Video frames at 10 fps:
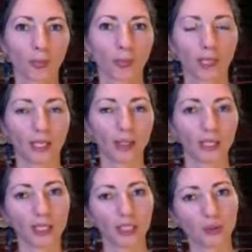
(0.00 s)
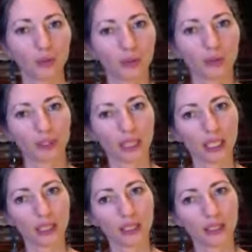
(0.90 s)
And again, you go
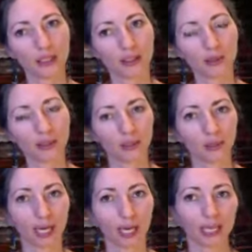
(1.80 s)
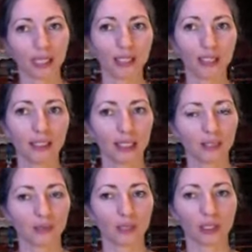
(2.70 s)
there with your head
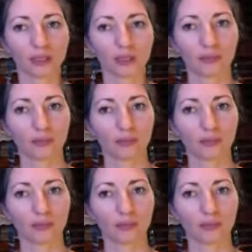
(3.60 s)
and with